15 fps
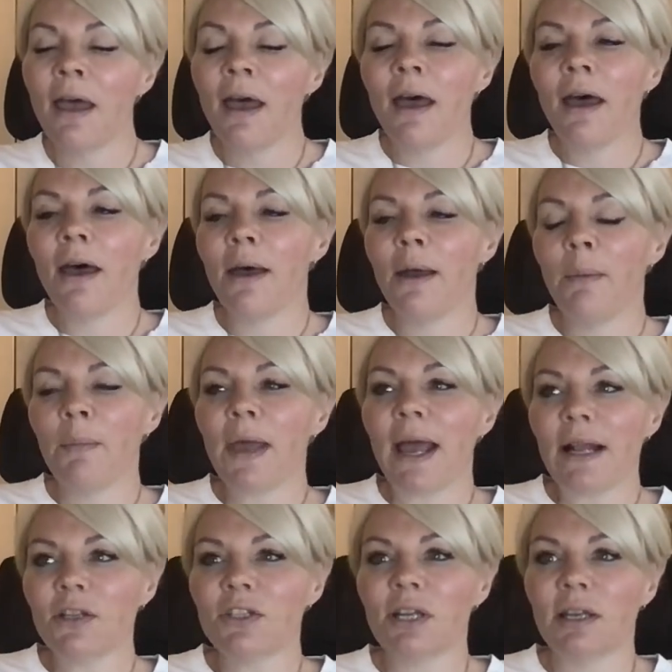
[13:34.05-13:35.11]

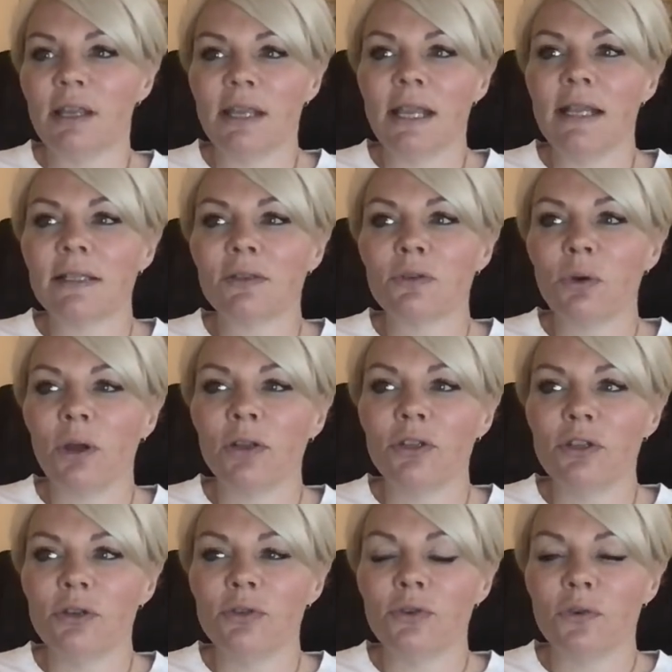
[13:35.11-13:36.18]
actually it's not
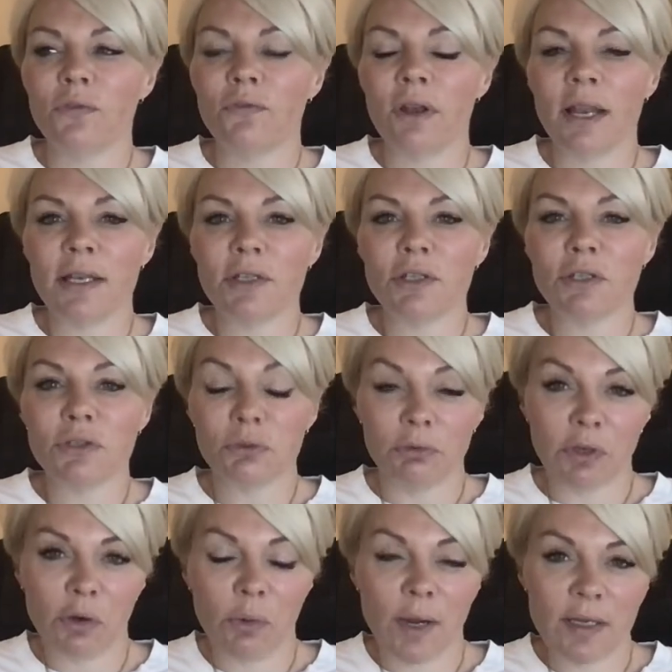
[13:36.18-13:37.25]
unusual for a lender to
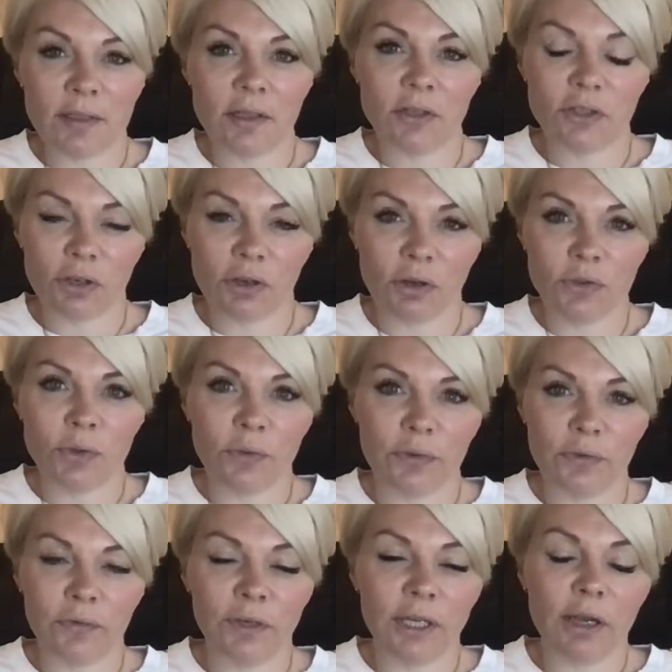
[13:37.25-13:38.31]
request a charge on the
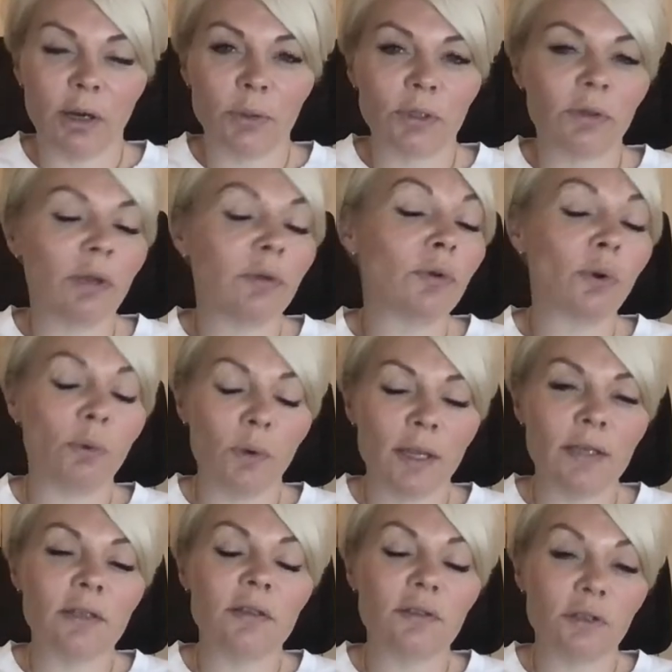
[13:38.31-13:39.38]
freehold, although not all
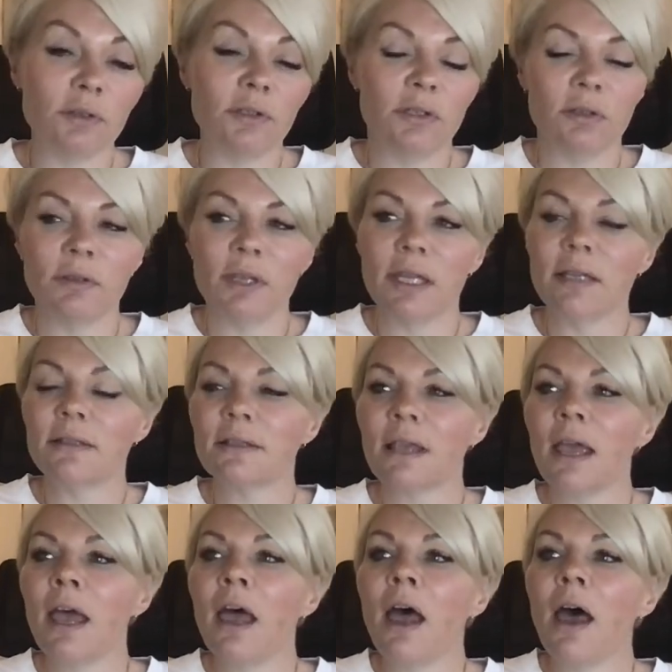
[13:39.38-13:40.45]
lenders do this.
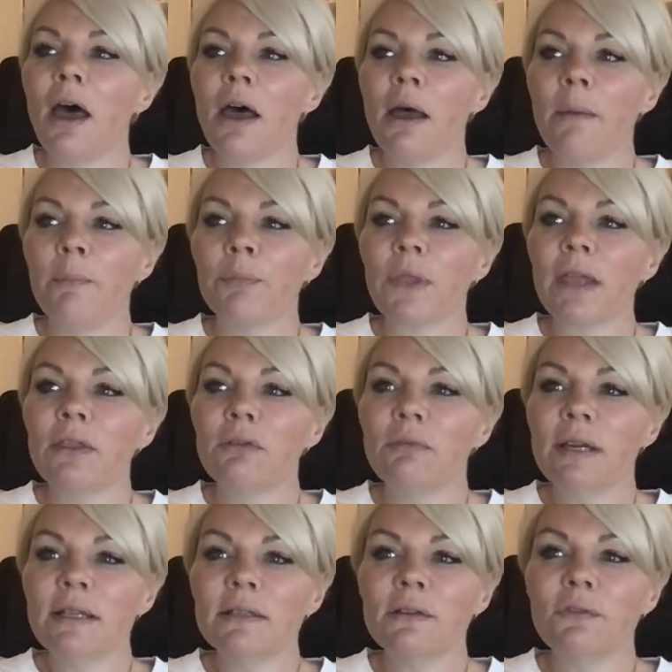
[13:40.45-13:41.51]
And the
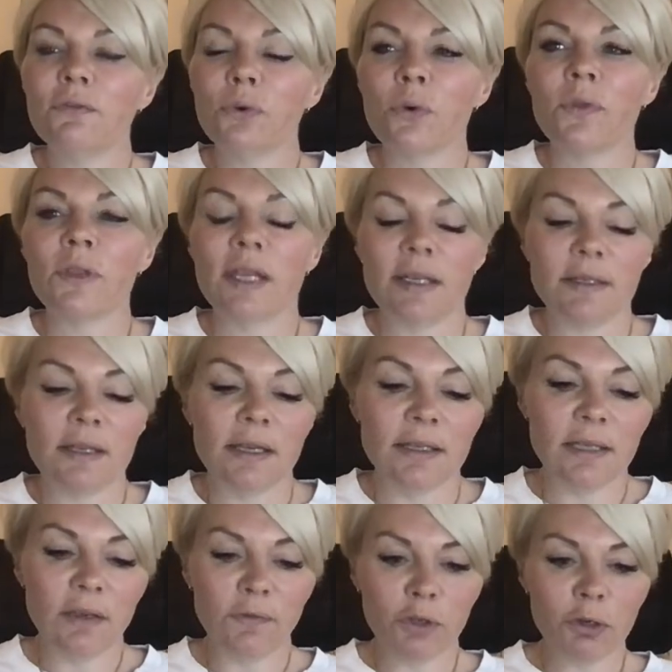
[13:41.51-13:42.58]
reason for this is,
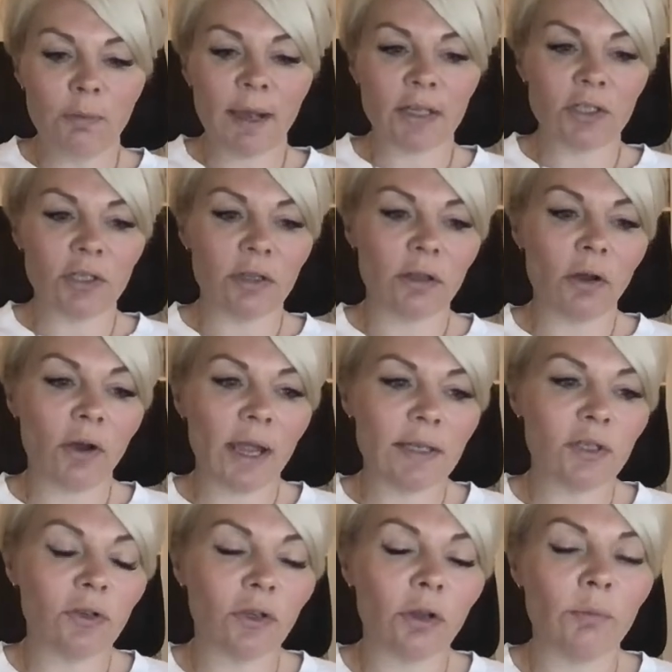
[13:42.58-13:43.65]
if you imagine that I
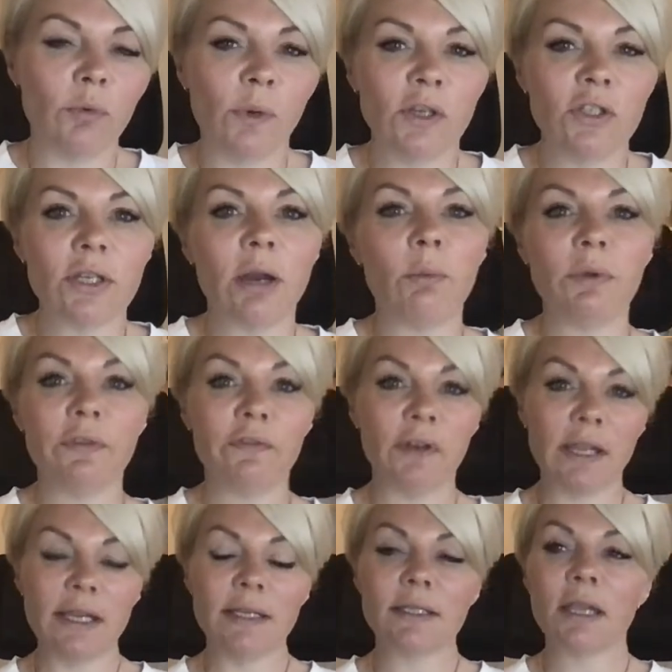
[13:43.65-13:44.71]
took a mortgage out with
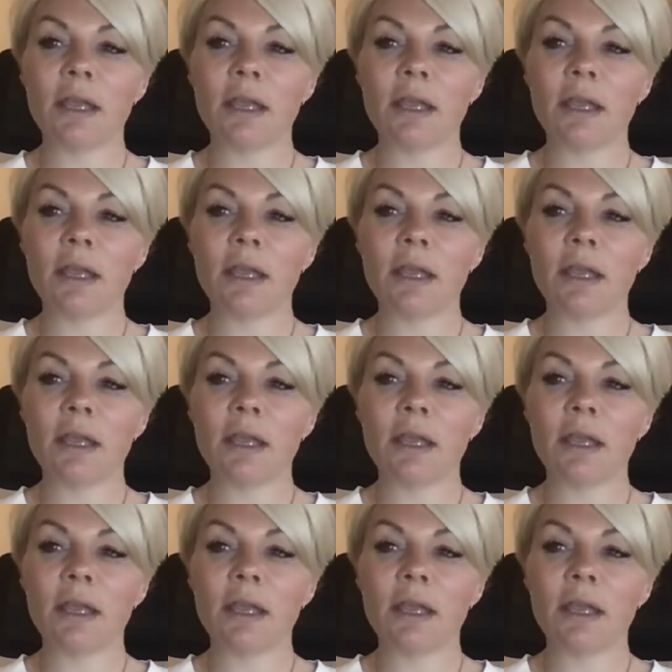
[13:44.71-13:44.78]
Fleet